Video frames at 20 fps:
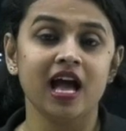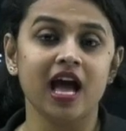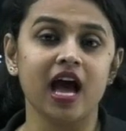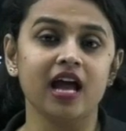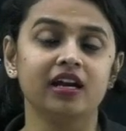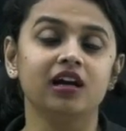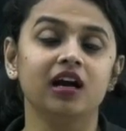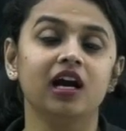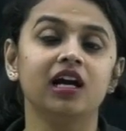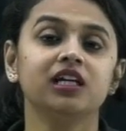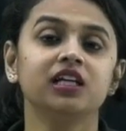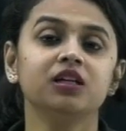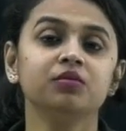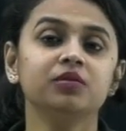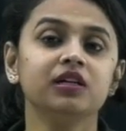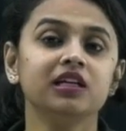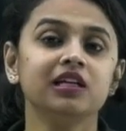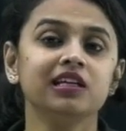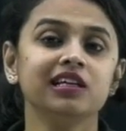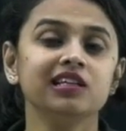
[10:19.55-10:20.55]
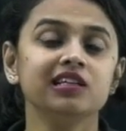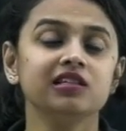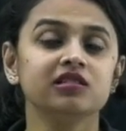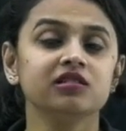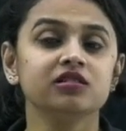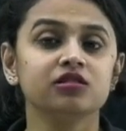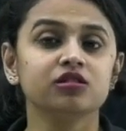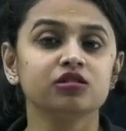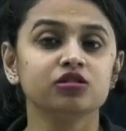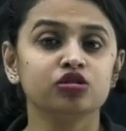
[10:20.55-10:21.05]
and ultimately it
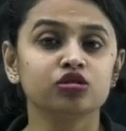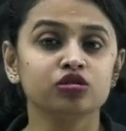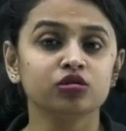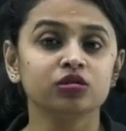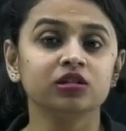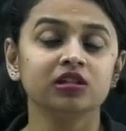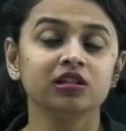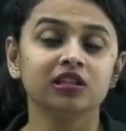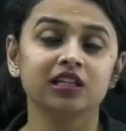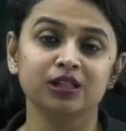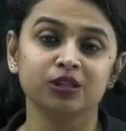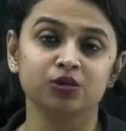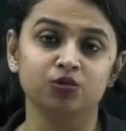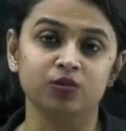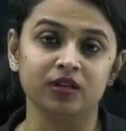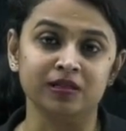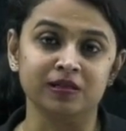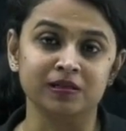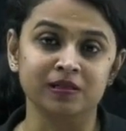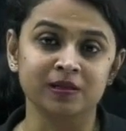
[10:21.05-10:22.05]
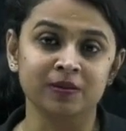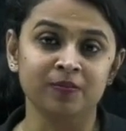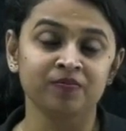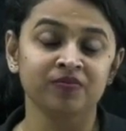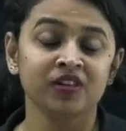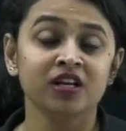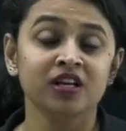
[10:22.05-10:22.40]
is the truth that wins.